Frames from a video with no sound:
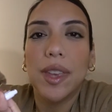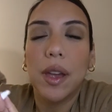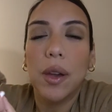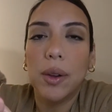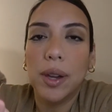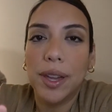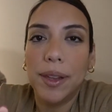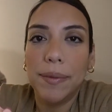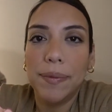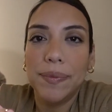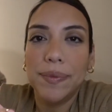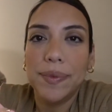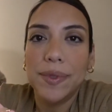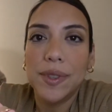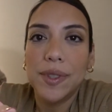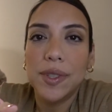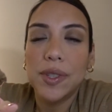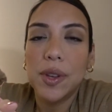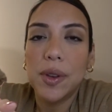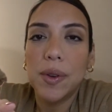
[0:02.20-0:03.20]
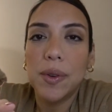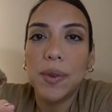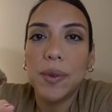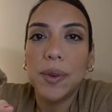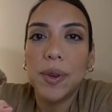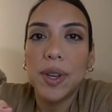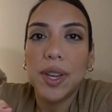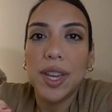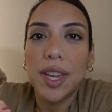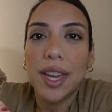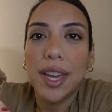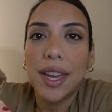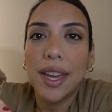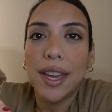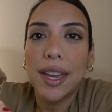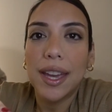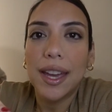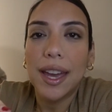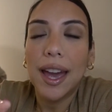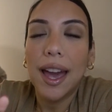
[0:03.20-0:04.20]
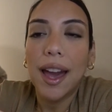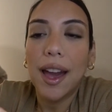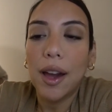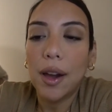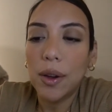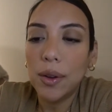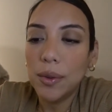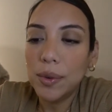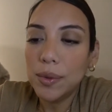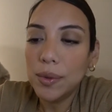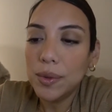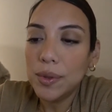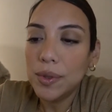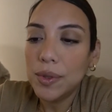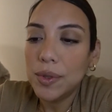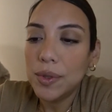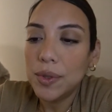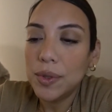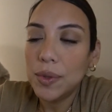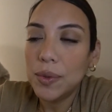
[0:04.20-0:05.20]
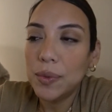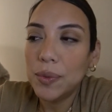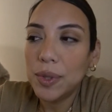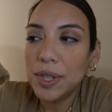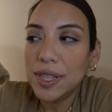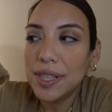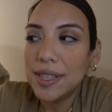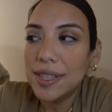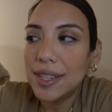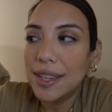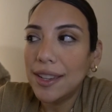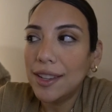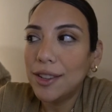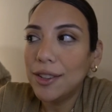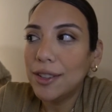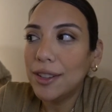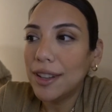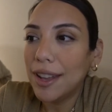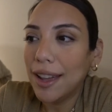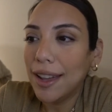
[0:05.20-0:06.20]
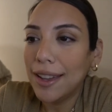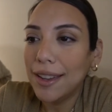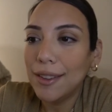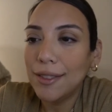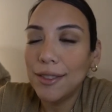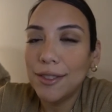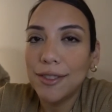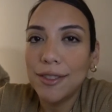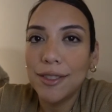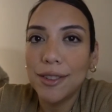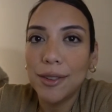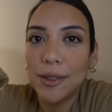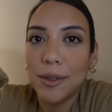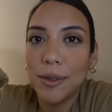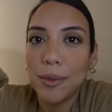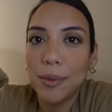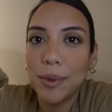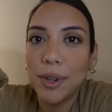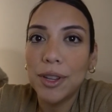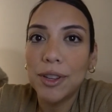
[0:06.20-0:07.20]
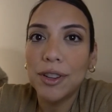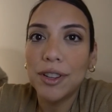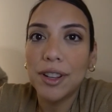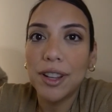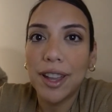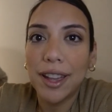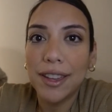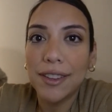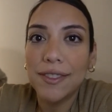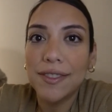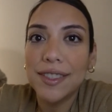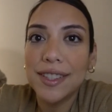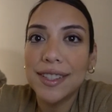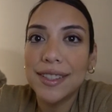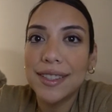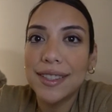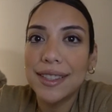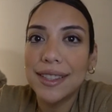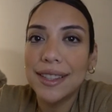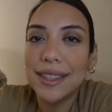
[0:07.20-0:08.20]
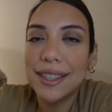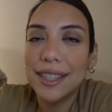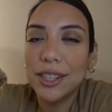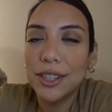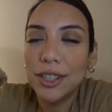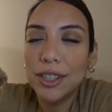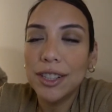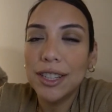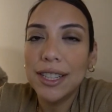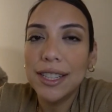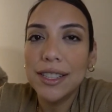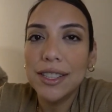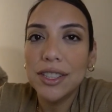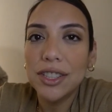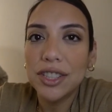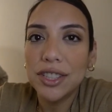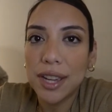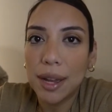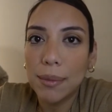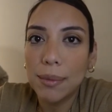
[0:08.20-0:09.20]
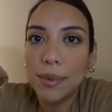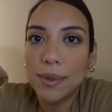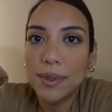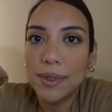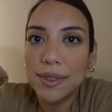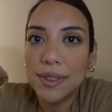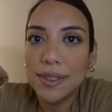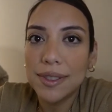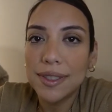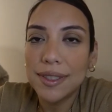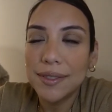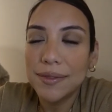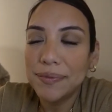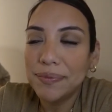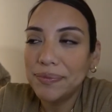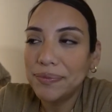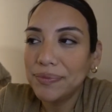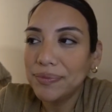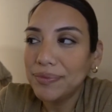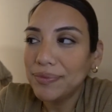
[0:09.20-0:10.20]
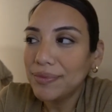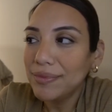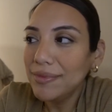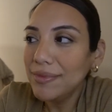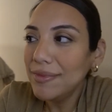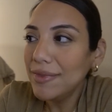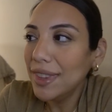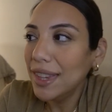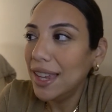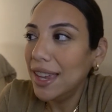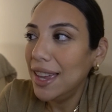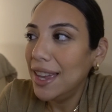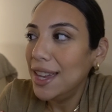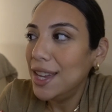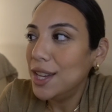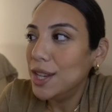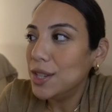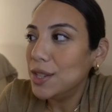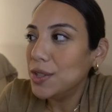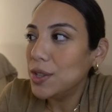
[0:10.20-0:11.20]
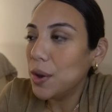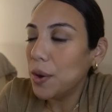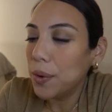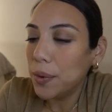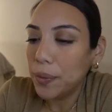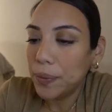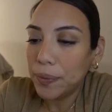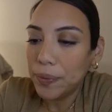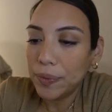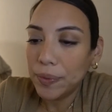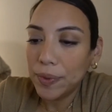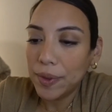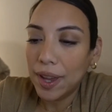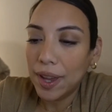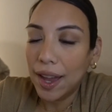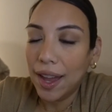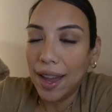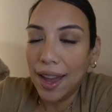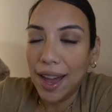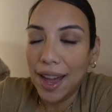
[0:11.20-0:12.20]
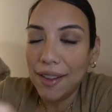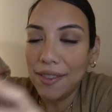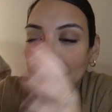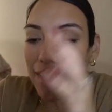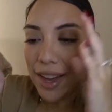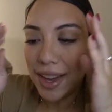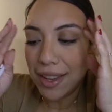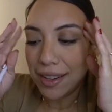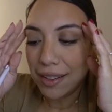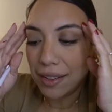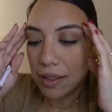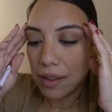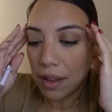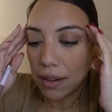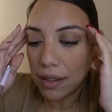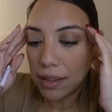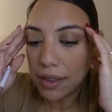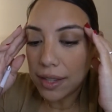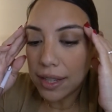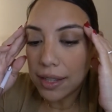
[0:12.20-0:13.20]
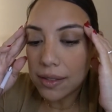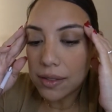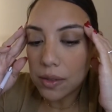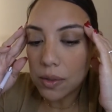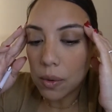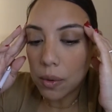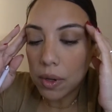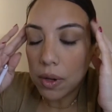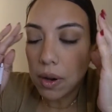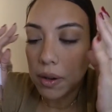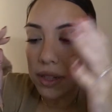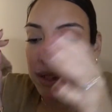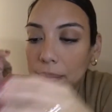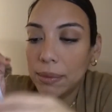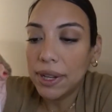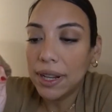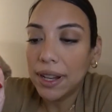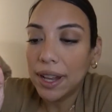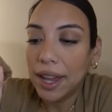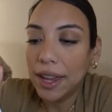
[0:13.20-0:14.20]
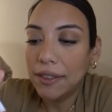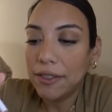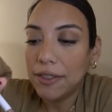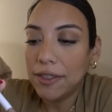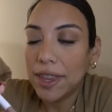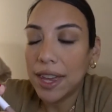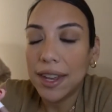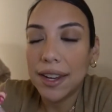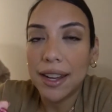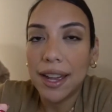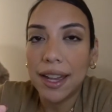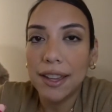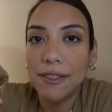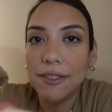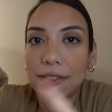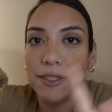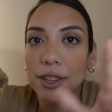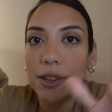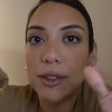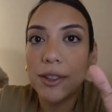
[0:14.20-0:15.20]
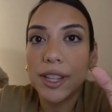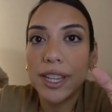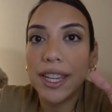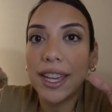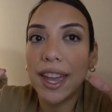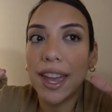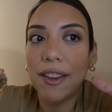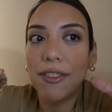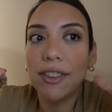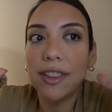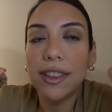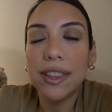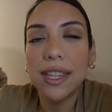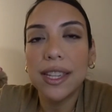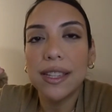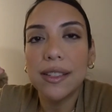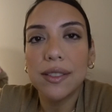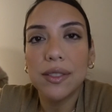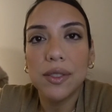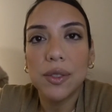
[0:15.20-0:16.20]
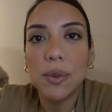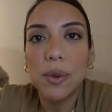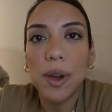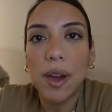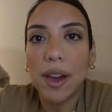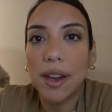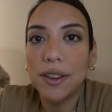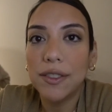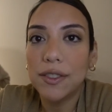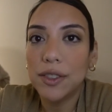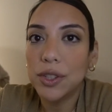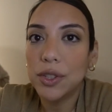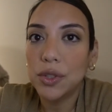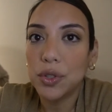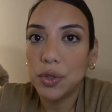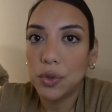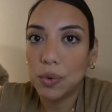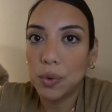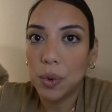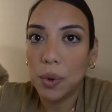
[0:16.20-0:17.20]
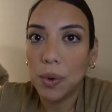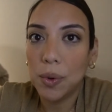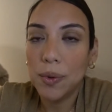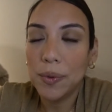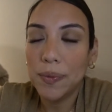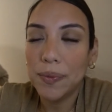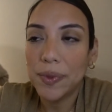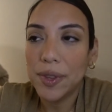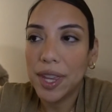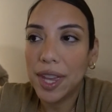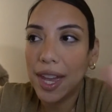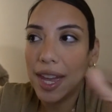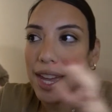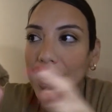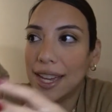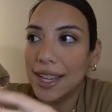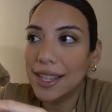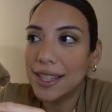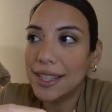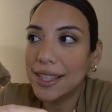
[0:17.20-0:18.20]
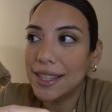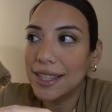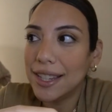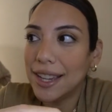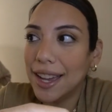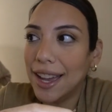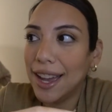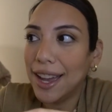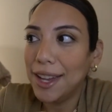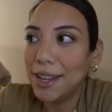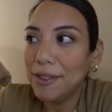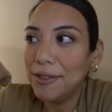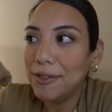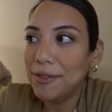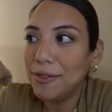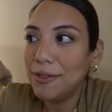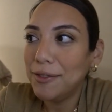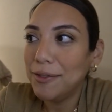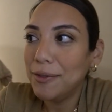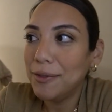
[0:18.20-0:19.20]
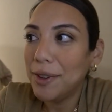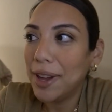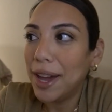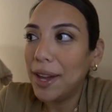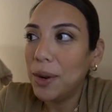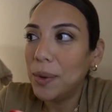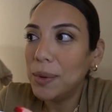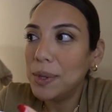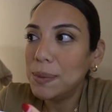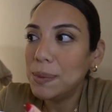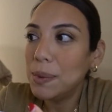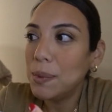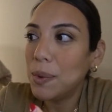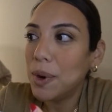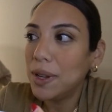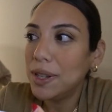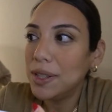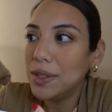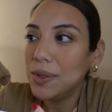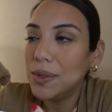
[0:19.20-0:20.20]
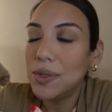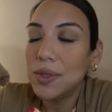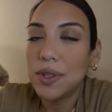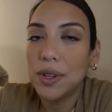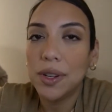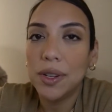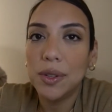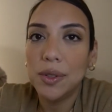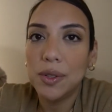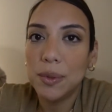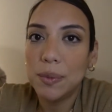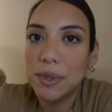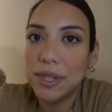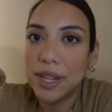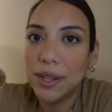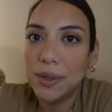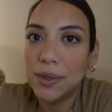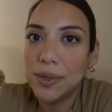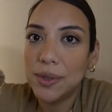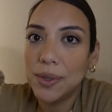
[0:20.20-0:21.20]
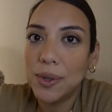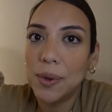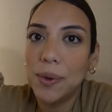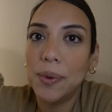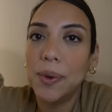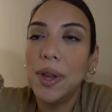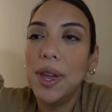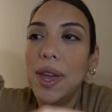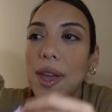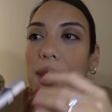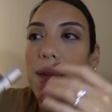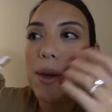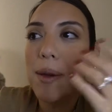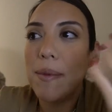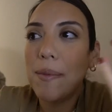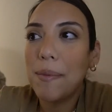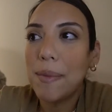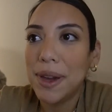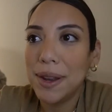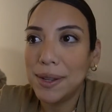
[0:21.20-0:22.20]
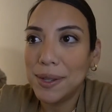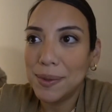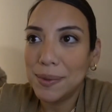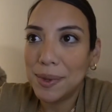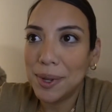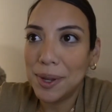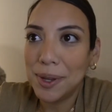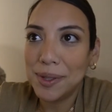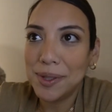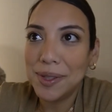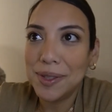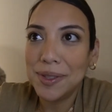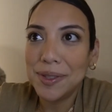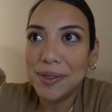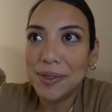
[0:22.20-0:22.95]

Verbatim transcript: Okay, so how to reset your life when your life is literally in shambles. So, I have had a lot of things going on in my life that I feel like everything is so out of control, and I've had always been wanting to start a YouTube channel, so might as well